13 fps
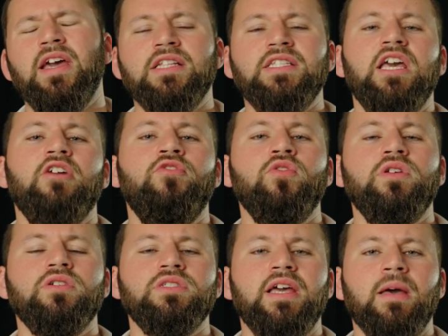It could take a few
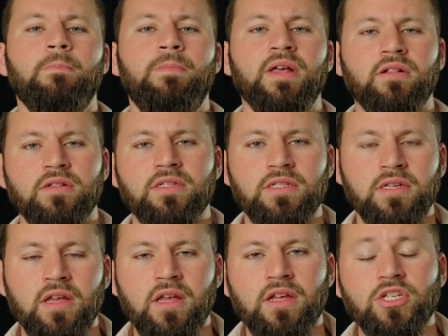years to get built.
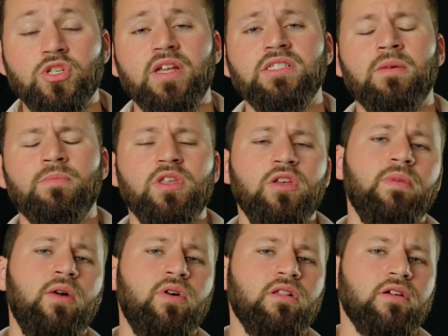So that's something you
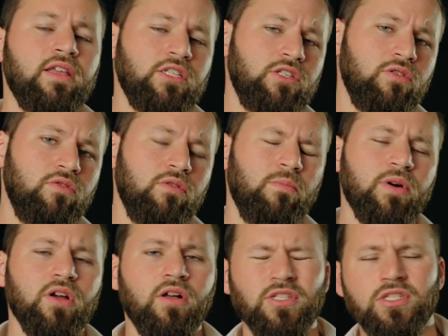might want to look into,
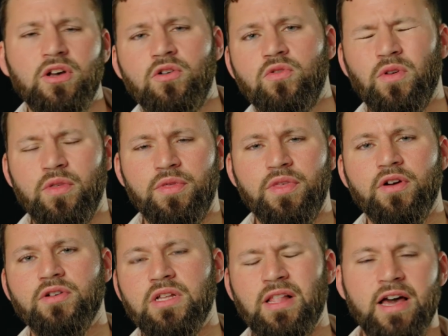but also
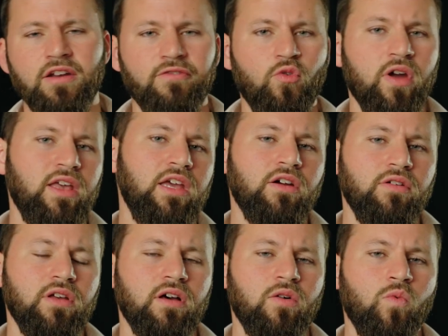there's a lot of gray
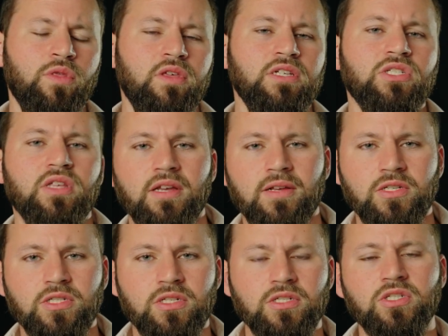area with these
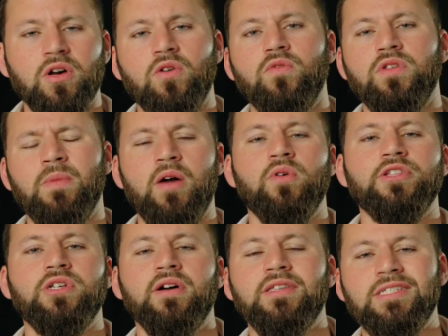things, so you might want
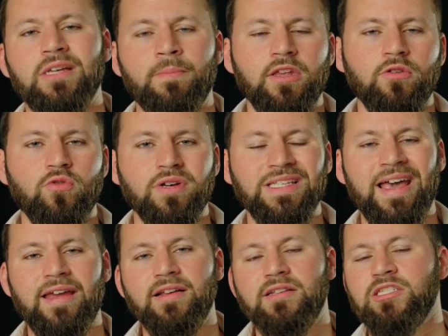to talk to somebody who has
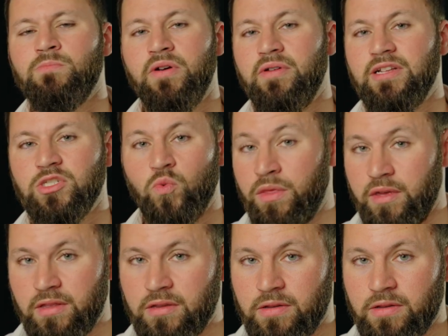had experience with it.